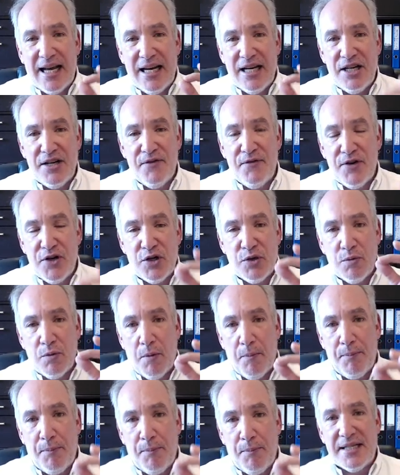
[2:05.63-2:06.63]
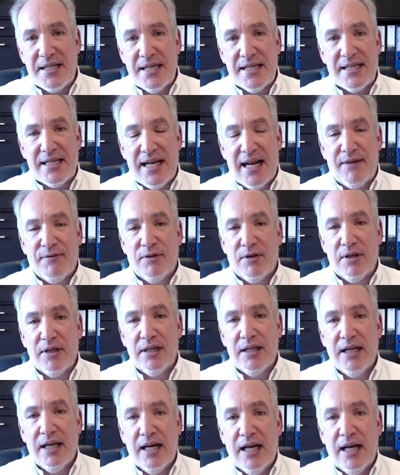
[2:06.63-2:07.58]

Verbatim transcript: individual business level,